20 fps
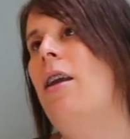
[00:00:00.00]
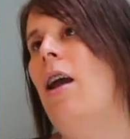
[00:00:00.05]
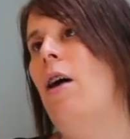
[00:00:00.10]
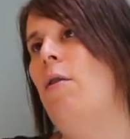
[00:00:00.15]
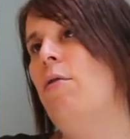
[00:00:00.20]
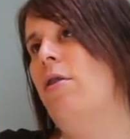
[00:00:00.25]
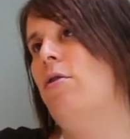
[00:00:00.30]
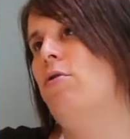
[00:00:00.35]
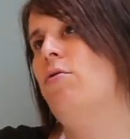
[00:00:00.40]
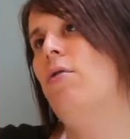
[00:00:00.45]

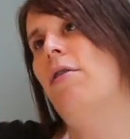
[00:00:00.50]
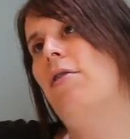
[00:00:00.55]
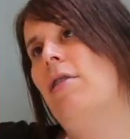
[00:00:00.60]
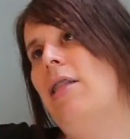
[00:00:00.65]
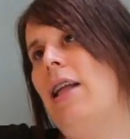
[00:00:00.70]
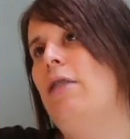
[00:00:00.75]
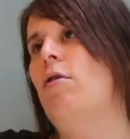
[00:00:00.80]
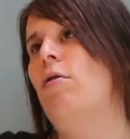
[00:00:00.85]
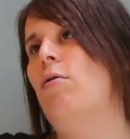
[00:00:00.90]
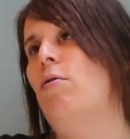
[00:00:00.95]
Now they
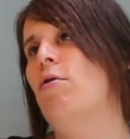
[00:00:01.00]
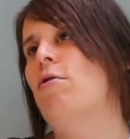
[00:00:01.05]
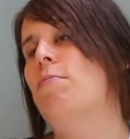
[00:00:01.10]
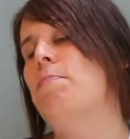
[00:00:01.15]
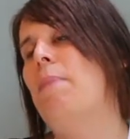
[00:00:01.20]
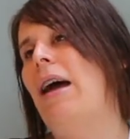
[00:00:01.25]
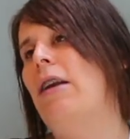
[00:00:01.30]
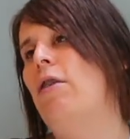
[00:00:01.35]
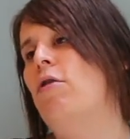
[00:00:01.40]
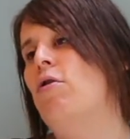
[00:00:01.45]
translate it to
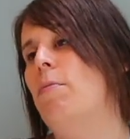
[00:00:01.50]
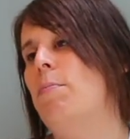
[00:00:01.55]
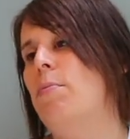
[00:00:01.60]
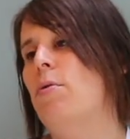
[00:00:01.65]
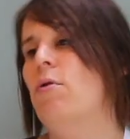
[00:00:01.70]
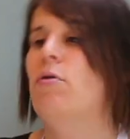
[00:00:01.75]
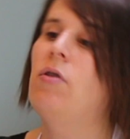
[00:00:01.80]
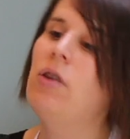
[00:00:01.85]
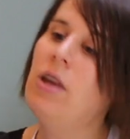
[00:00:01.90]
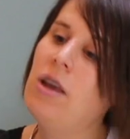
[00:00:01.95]
Spanish or
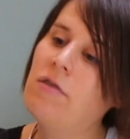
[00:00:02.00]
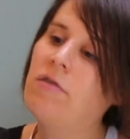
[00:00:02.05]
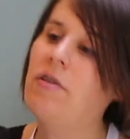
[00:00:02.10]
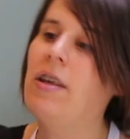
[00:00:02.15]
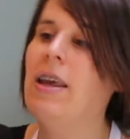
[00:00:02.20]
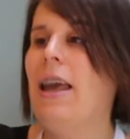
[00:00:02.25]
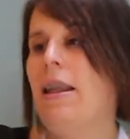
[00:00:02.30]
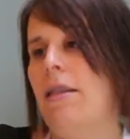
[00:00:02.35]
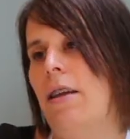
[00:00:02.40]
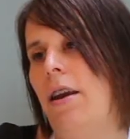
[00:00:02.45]
Portuguese.
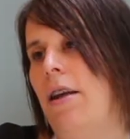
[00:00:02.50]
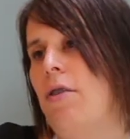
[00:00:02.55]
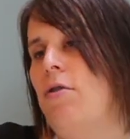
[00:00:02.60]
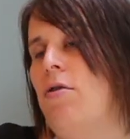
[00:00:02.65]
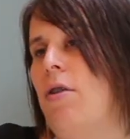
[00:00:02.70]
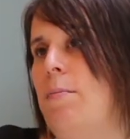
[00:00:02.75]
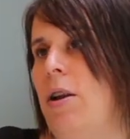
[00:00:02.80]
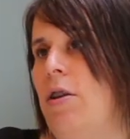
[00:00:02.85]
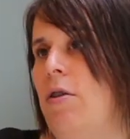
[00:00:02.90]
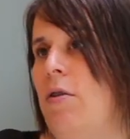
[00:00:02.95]
They get an
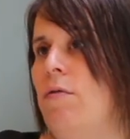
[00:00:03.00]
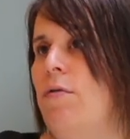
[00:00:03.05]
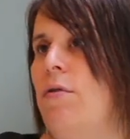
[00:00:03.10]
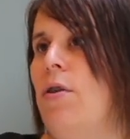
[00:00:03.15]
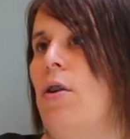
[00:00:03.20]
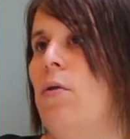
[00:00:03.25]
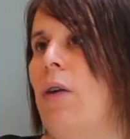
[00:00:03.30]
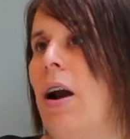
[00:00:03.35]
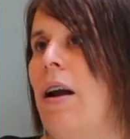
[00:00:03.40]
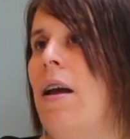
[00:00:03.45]
extra million
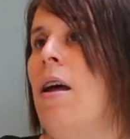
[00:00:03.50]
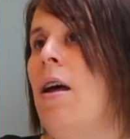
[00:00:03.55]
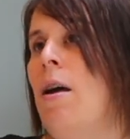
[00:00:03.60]
viewer.